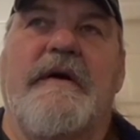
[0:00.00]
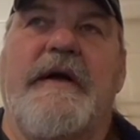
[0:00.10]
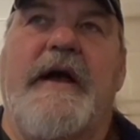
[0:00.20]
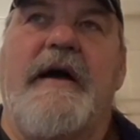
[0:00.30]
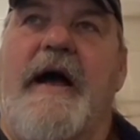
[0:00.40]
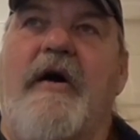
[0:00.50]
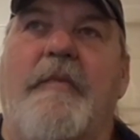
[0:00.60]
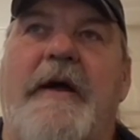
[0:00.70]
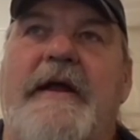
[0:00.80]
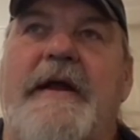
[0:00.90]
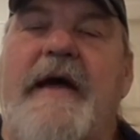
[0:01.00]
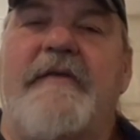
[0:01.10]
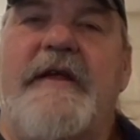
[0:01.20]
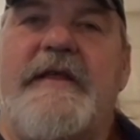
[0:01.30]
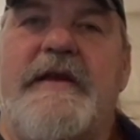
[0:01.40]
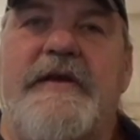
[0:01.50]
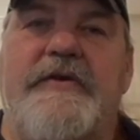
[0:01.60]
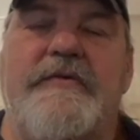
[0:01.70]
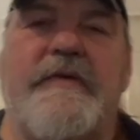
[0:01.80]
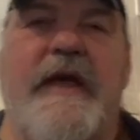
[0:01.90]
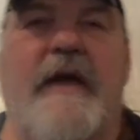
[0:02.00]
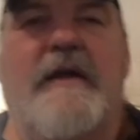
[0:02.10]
I hope I didn't have anything to do with that.